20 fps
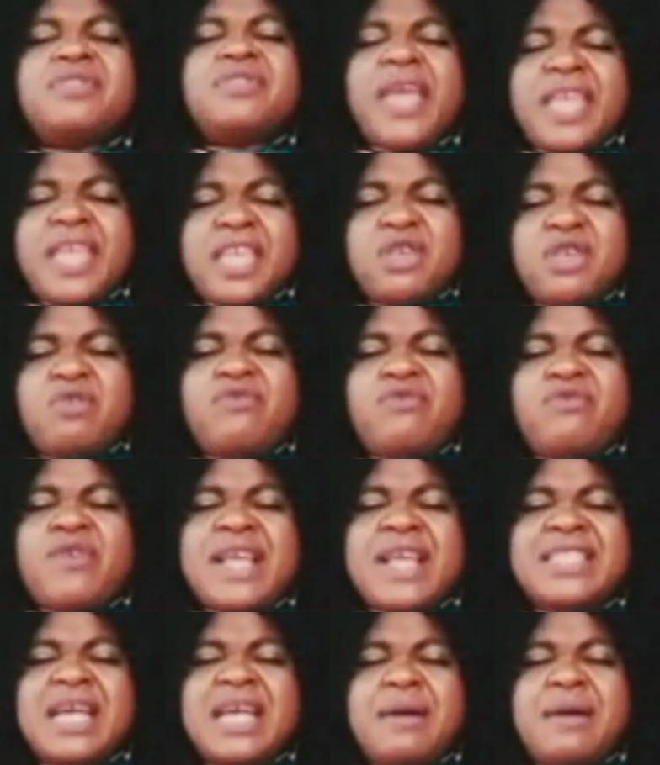Thank you,
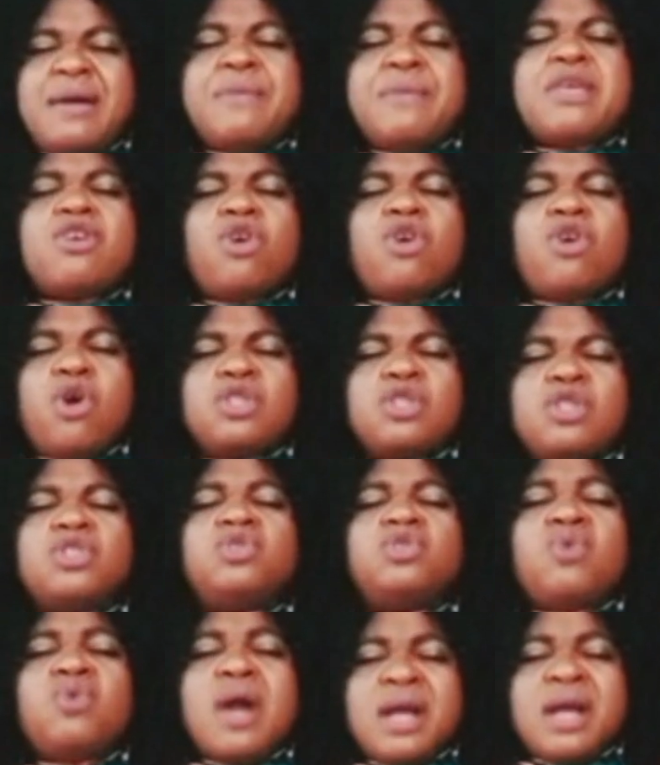Father,
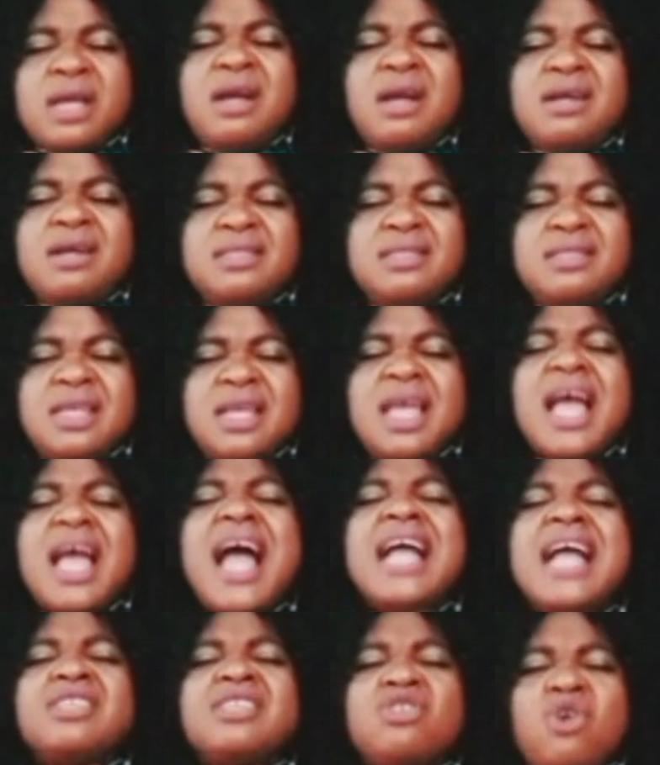because you are God,
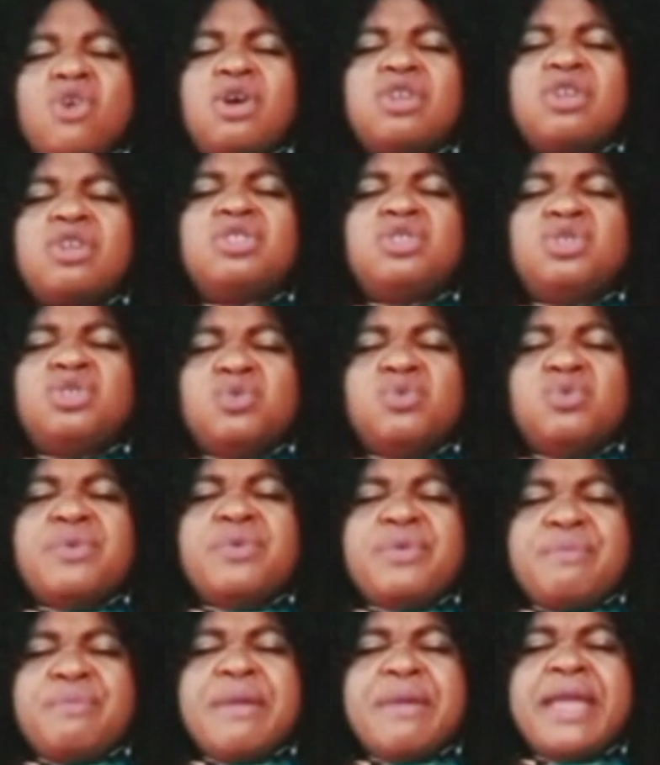and God, you
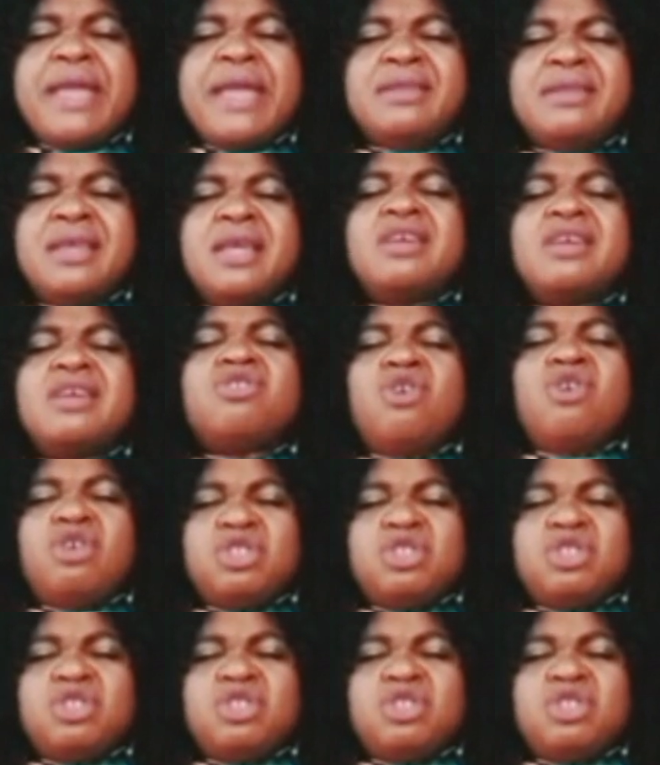will remain.